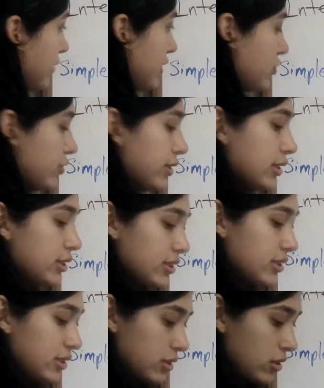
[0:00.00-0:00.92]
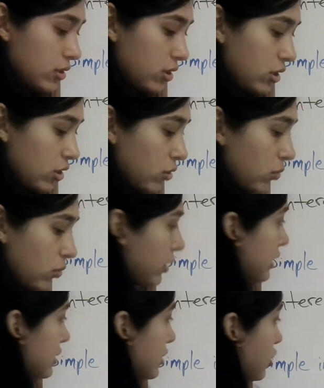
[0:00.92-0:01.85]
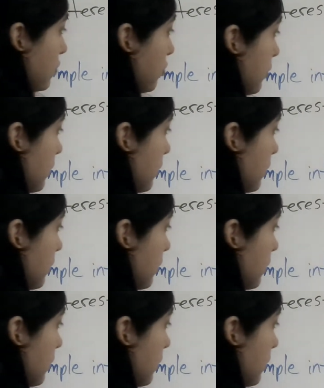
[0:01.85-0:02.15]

of interest where it's your